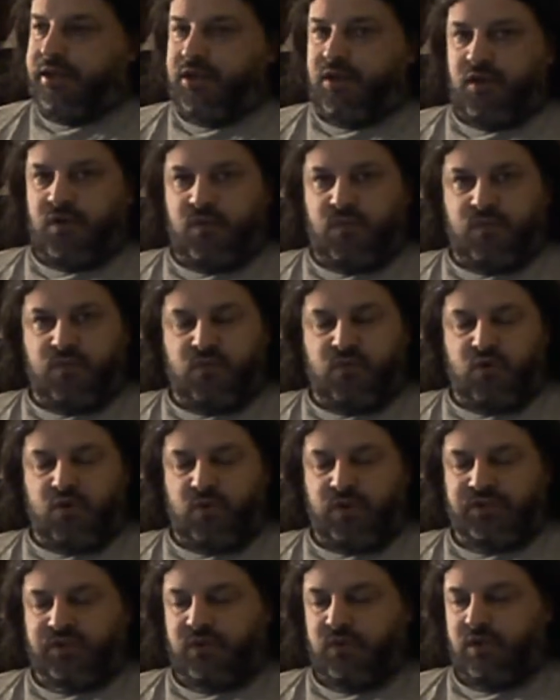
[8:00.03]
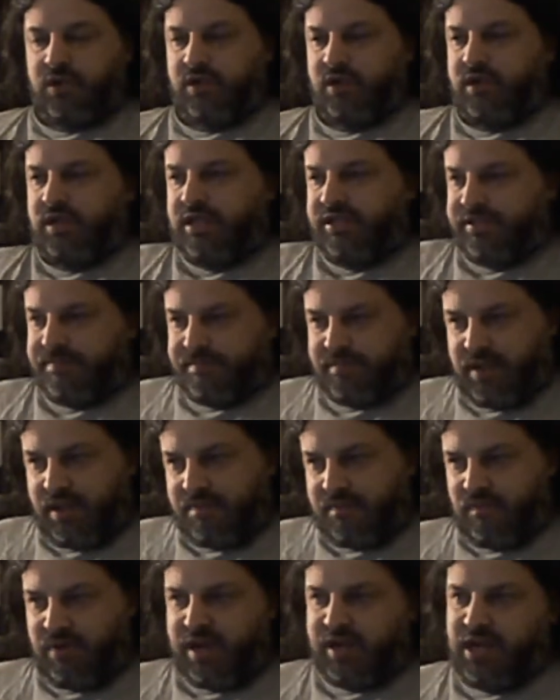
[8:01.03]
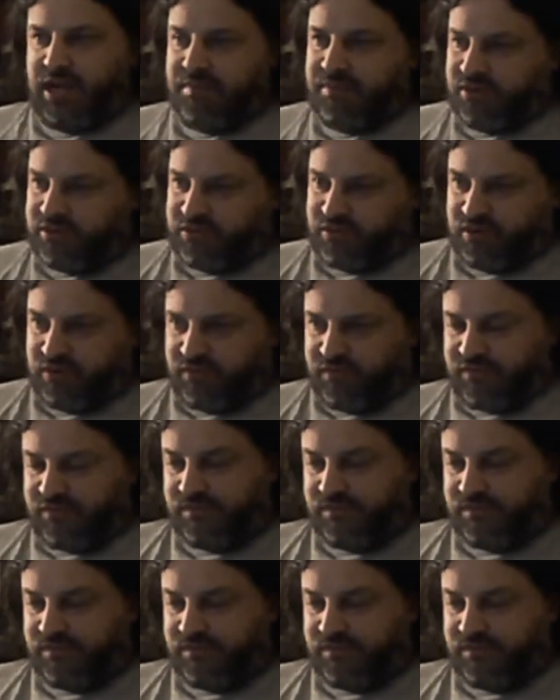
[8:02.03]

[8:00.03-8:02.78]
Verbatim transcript: know more what's going on. Of them. Uh, right now, I'm just sort of